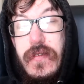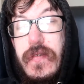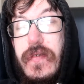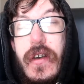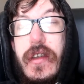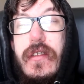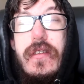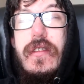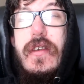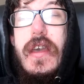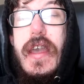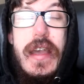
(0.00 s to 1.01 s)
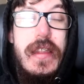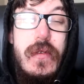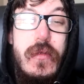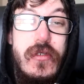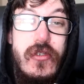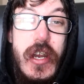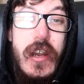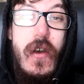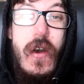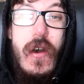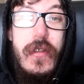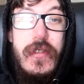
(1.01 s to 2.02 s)
It's fucking, and they would train
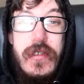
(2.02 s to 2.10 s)
all,